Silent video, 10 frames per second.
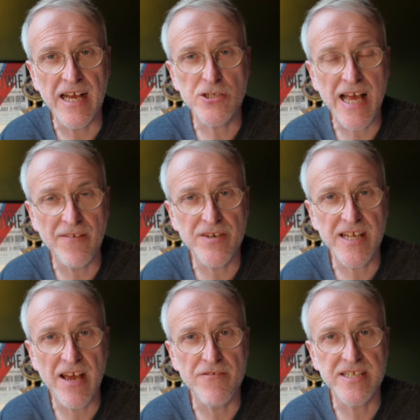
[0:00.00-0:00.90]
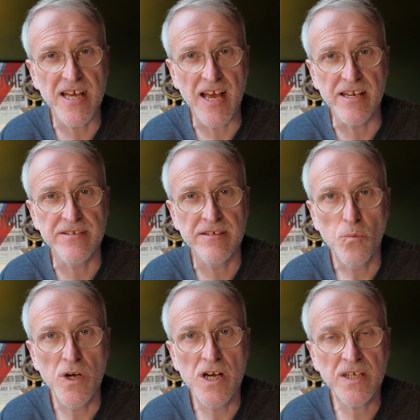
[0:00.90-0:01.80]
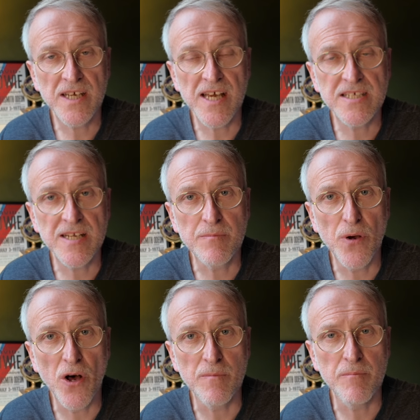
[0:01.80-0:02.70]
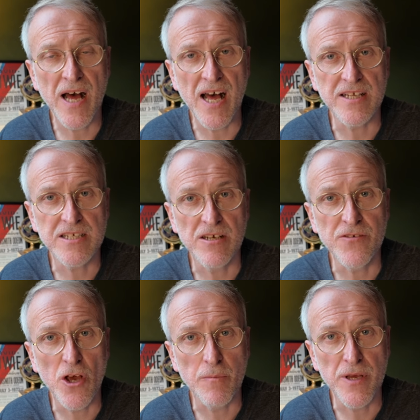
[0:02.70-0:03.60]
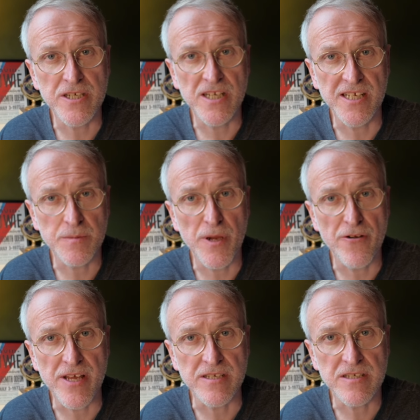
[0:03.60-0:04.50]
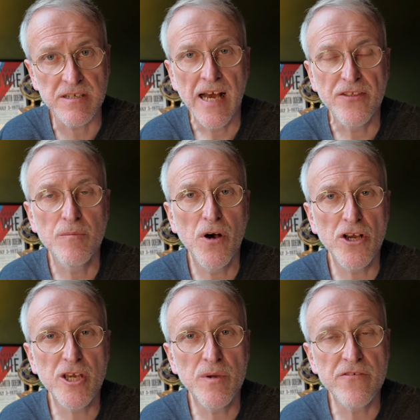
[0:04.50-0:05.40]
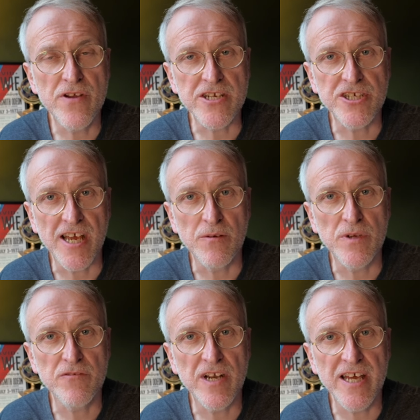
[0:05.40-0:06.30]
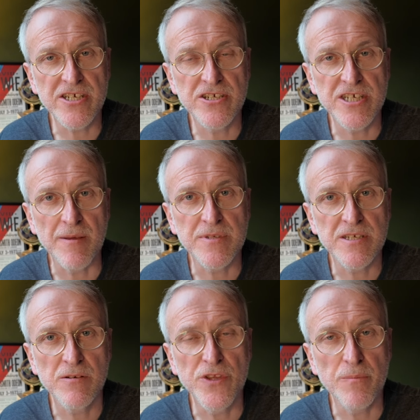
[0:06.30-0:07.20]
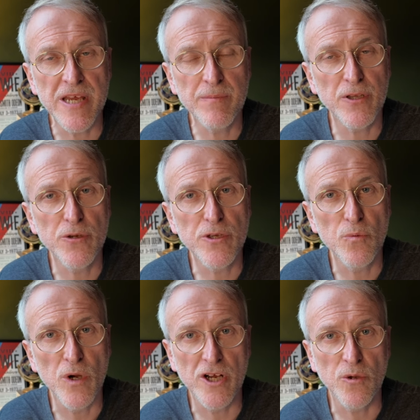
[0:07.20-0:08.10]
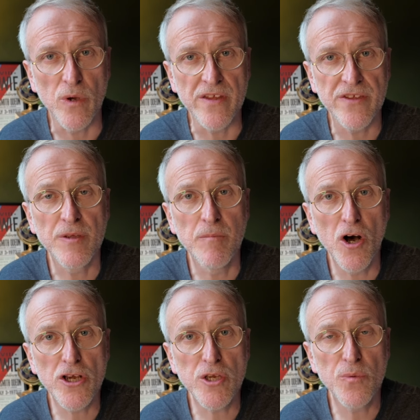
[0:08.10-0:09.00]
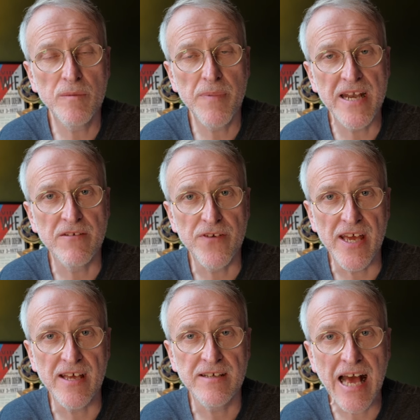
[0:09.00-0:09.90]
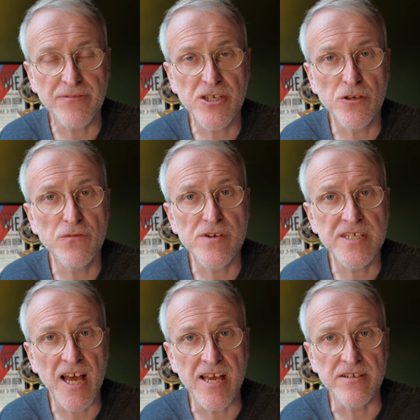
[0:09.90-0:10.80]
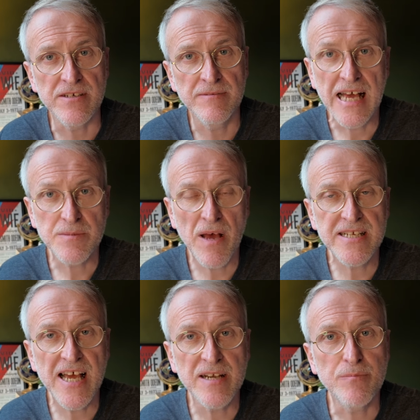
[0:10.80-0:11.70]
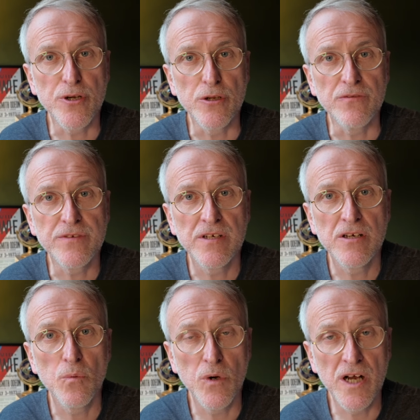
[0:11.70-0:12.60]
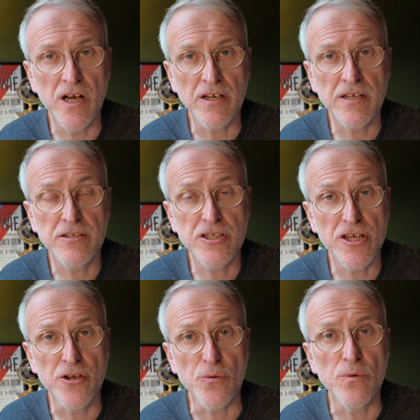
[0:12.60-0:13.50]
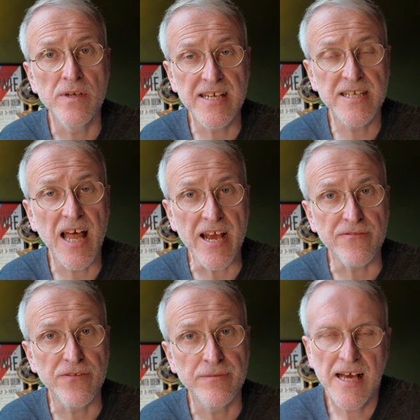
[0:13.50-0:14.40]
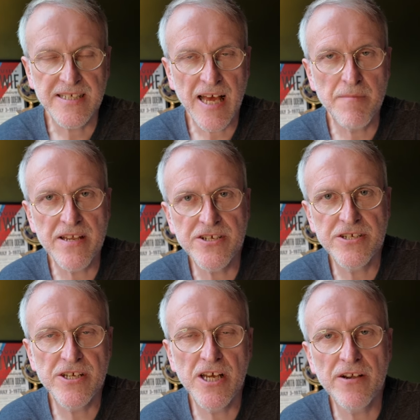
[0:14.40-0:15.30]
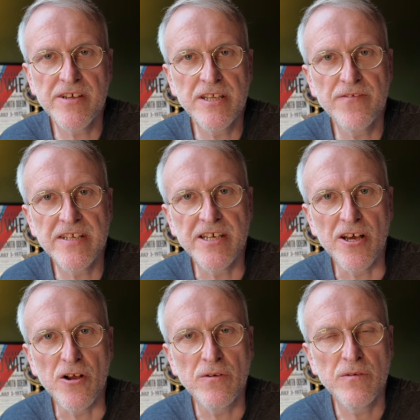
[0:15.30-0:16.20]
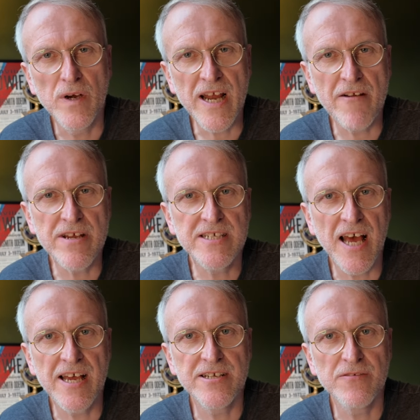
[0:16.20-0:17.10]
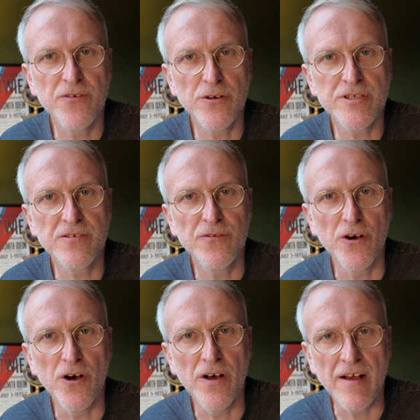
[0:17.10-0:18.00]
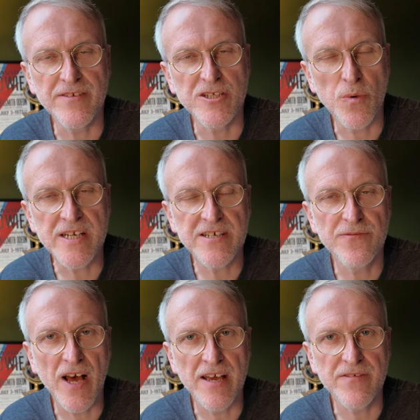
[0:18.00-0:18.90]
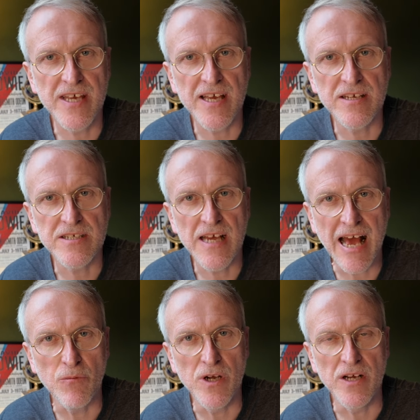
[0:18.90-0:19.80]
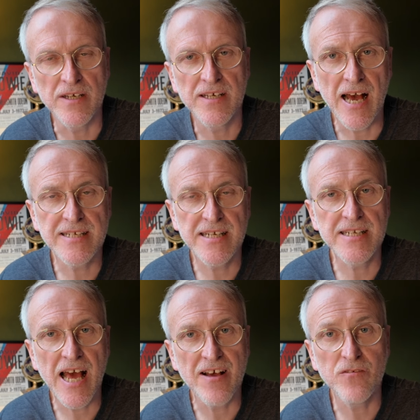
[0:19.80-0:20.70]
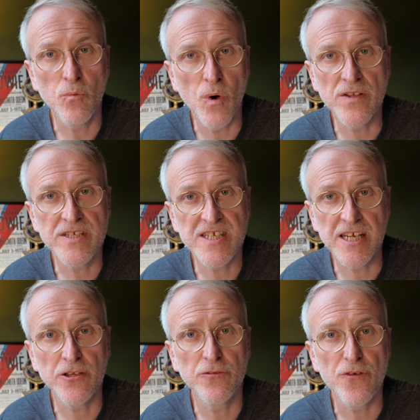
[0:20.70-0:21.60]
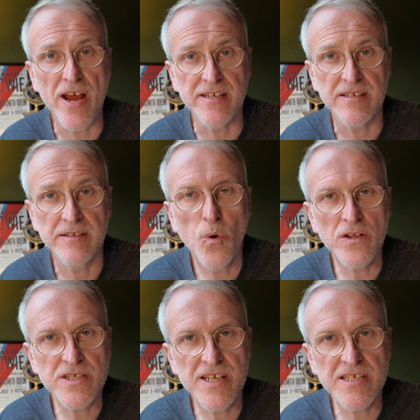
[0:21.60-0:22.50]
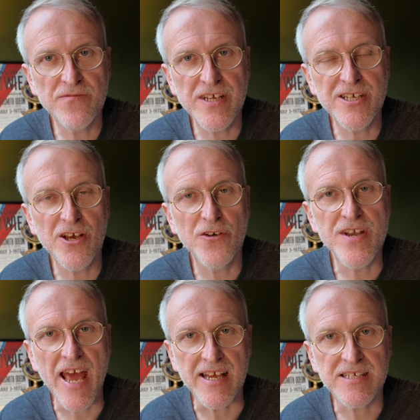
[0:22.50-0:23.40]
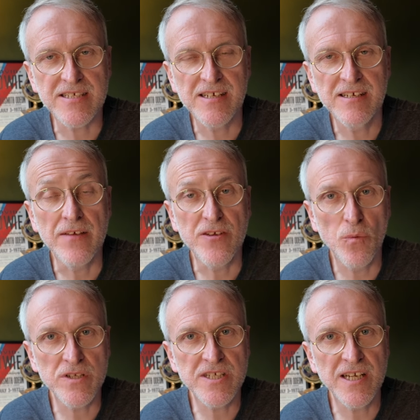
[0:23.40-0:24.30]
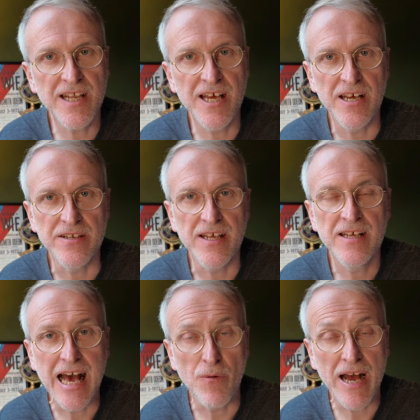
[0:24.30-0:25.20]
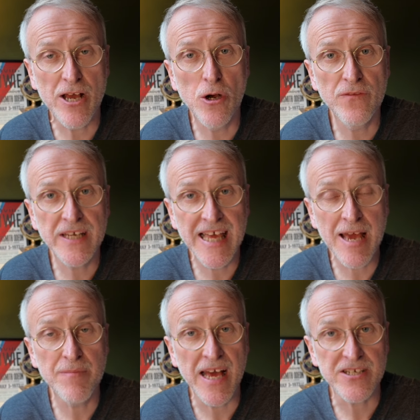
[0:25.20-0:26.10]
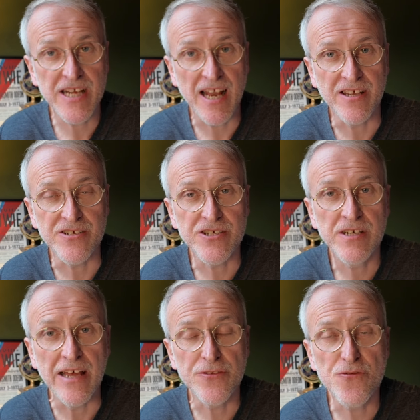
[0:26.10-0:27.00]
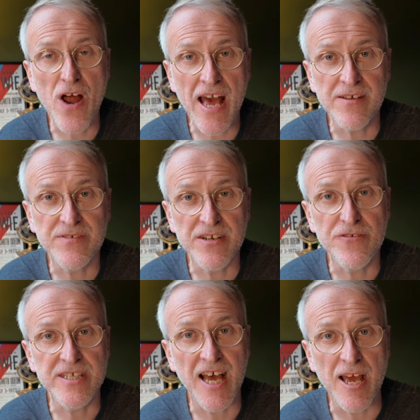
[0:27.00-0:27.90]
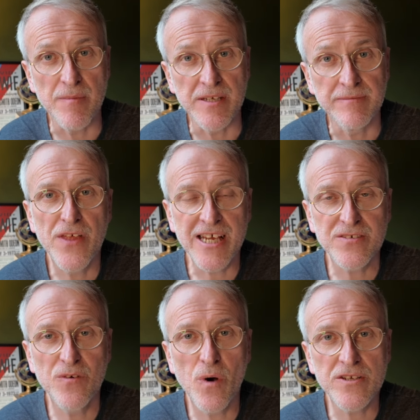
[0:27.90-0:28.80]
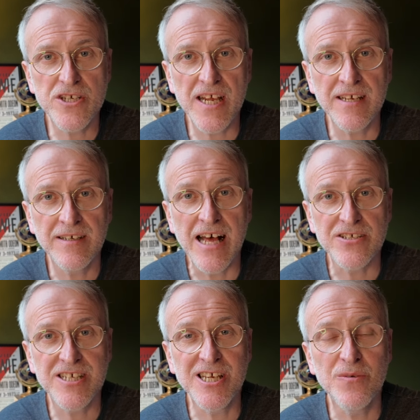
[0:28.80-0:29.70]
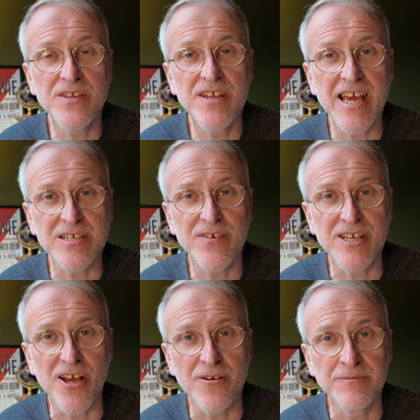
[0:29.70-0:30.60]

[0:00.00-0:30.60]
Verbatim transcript: and you haven't yet retired, work is an important part of your personal experience. And the more you enrich it with relationships with the people who you work with, the more you will benefit after you've retired, as my dad proved. Work, too, is life. As I mentioned earlier in the video, when I retired at 44 after 25 years at work, I didn't have one single friend. Watch this video next if you want to learn how I overcame that challenge and thrived in retirement. Thanks for watching. I'll see you in the next video.